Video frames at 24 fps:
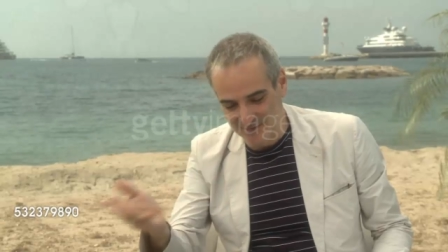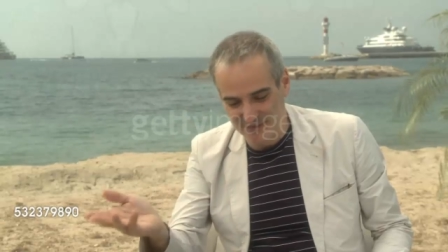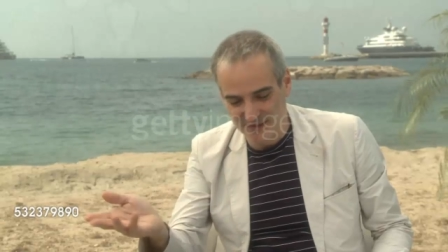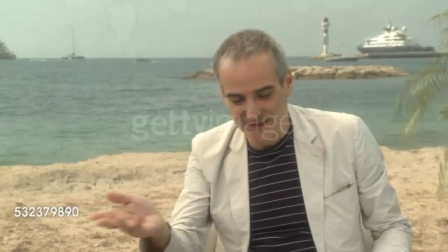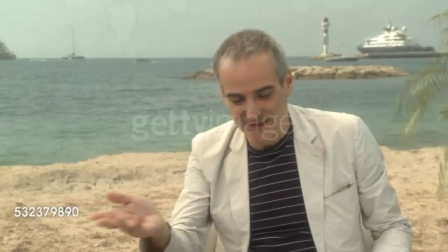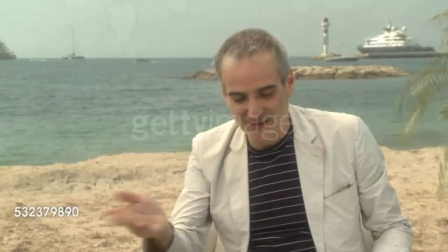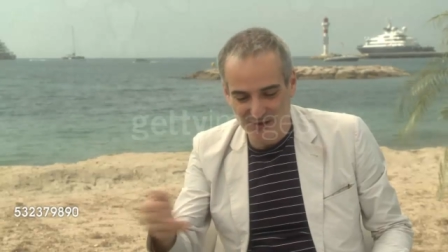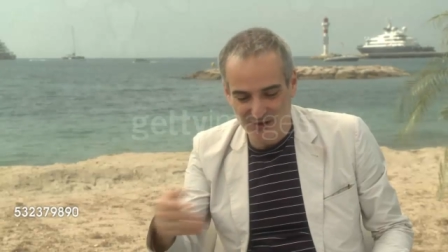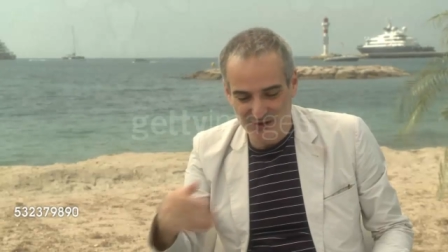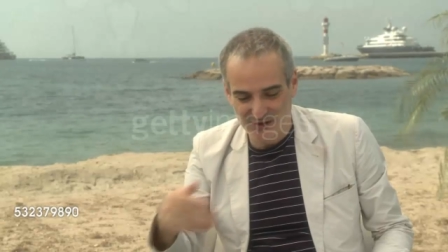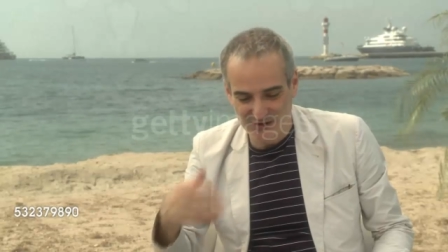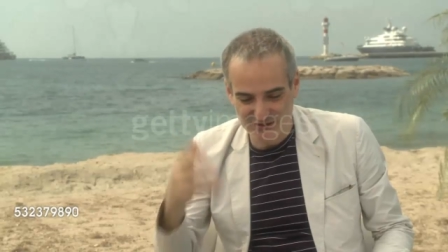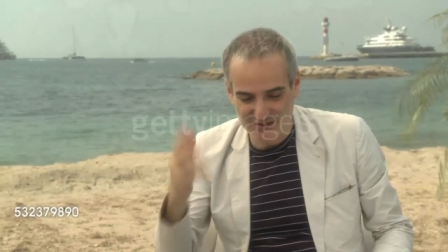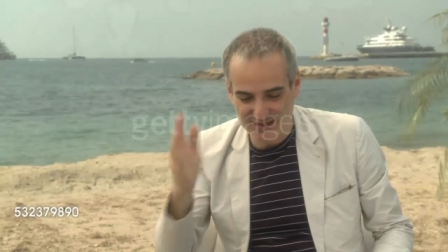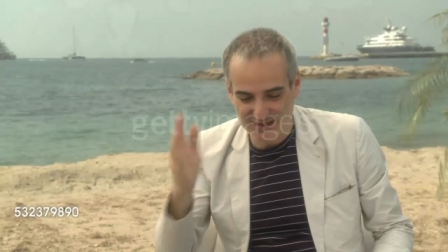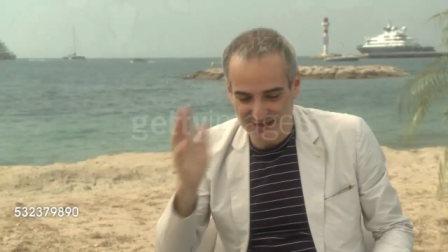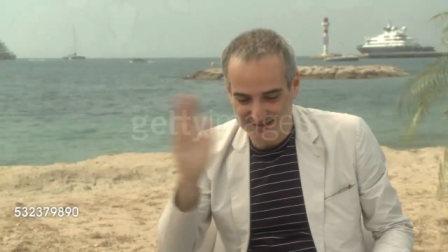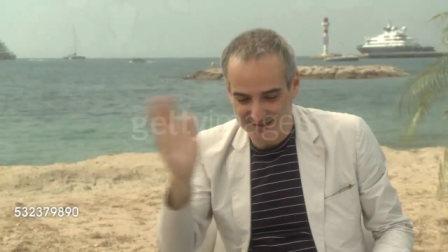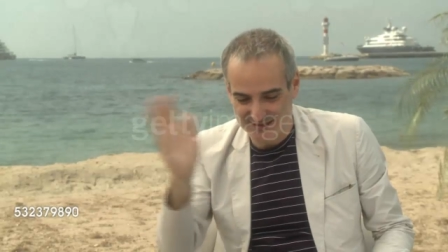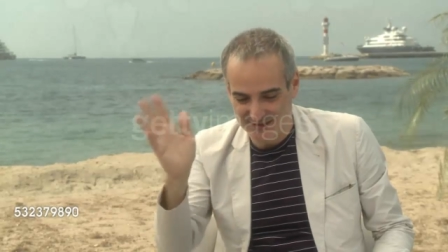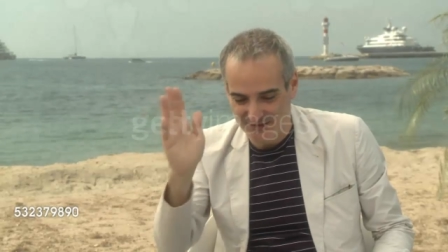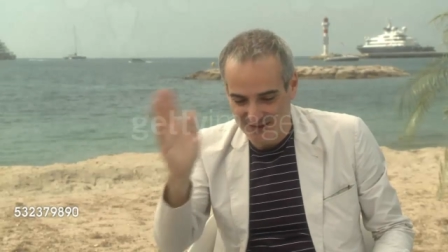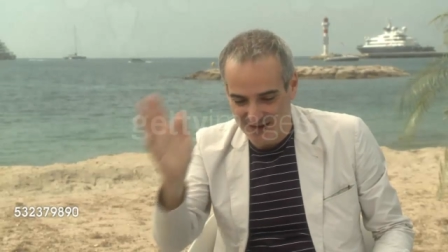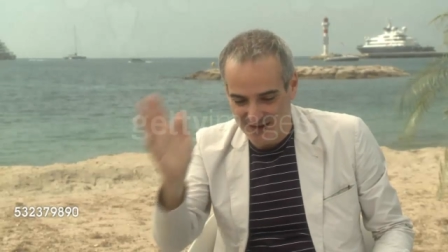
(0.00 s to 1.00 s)
Binoche
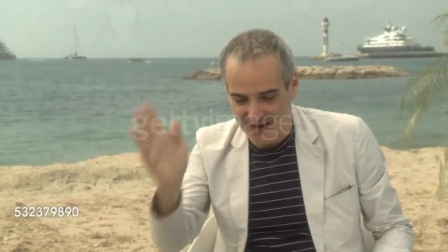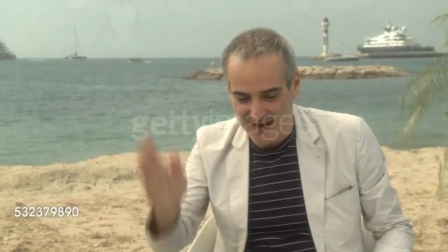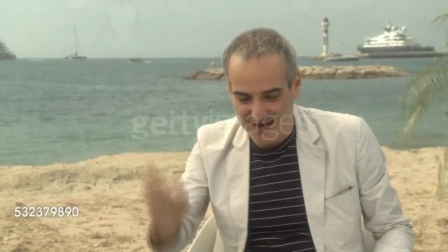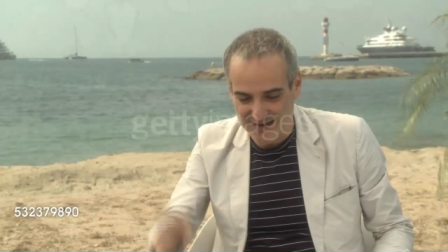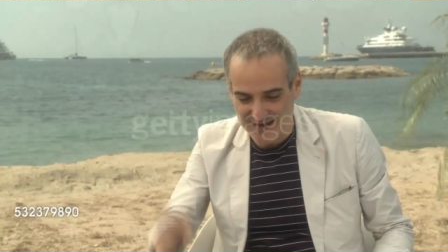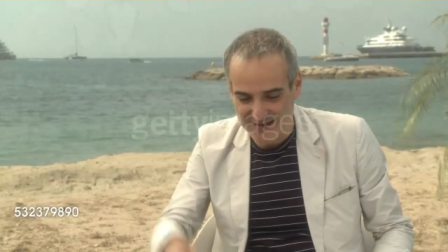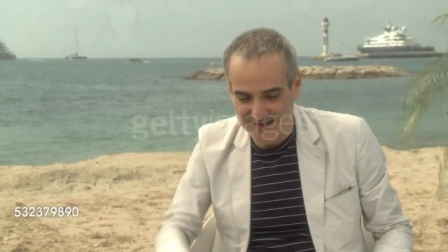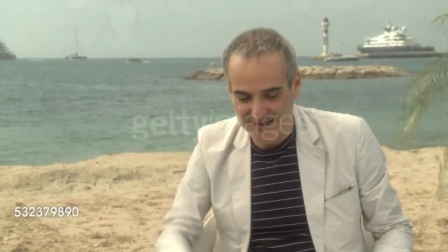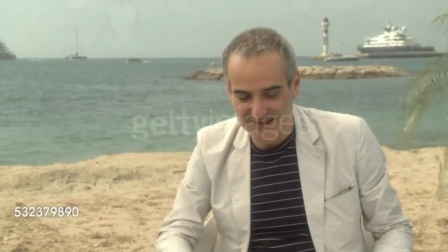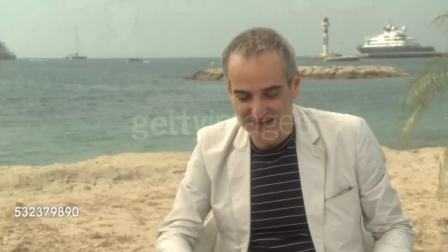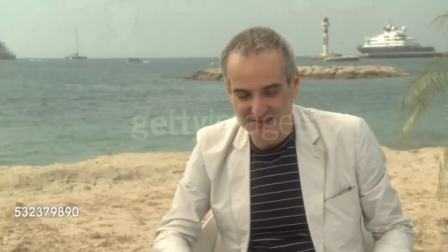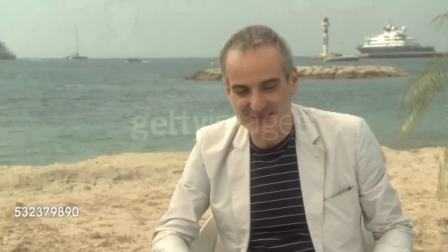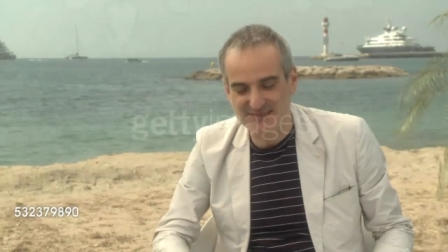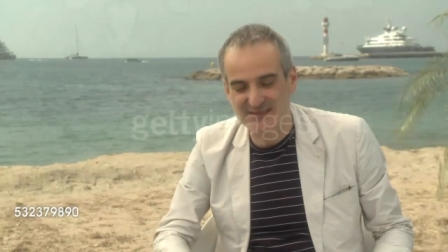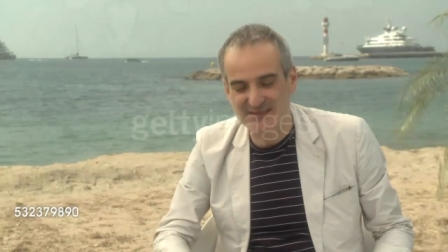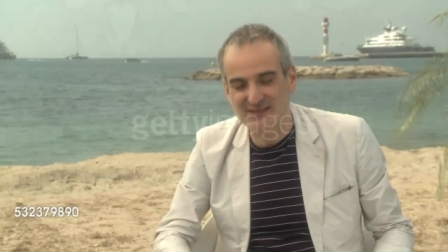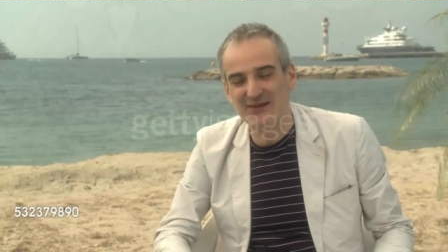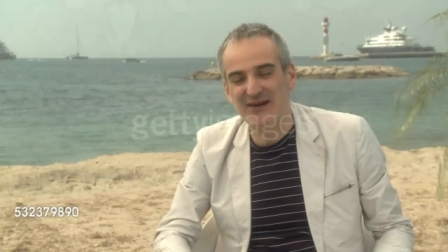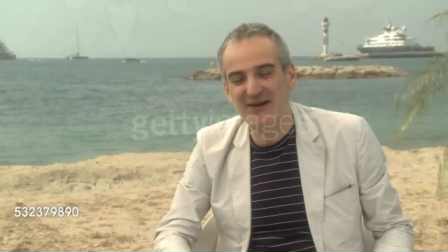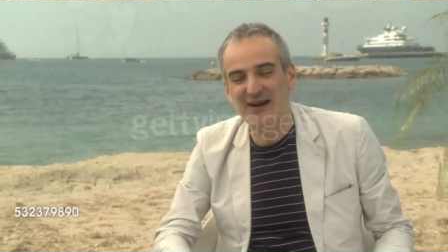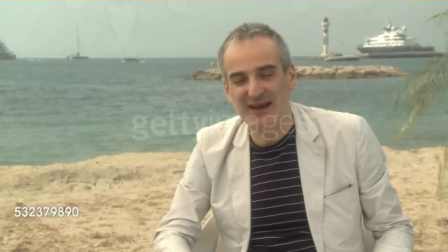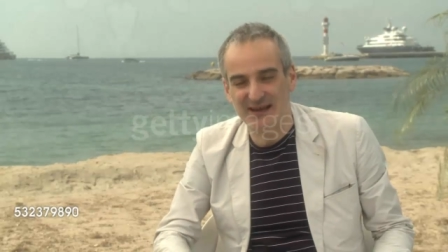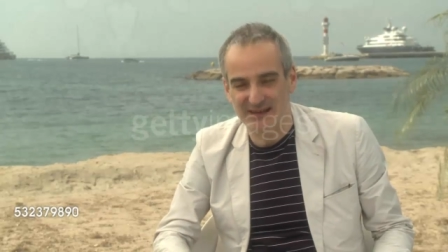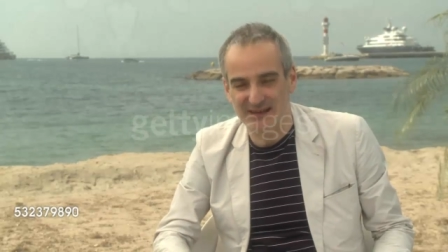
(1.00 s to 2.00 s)
gets her ideas
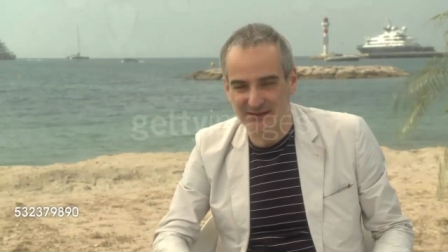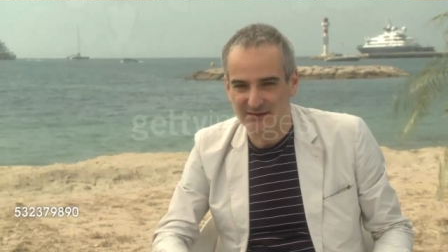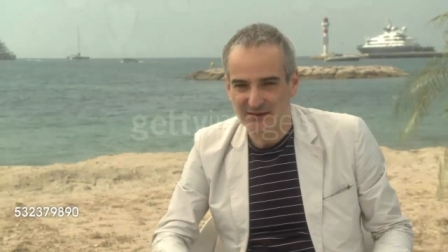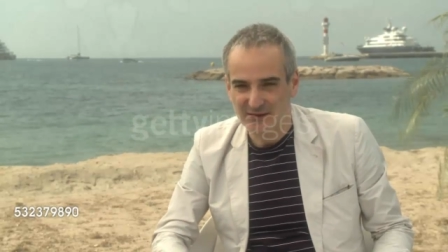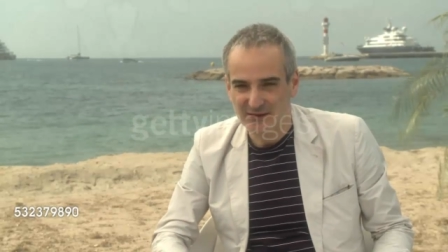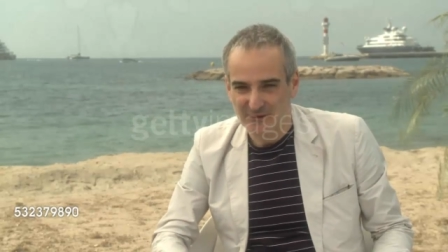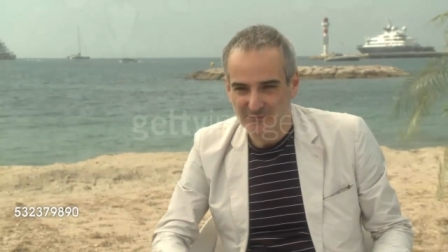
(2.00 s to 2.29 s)
straight,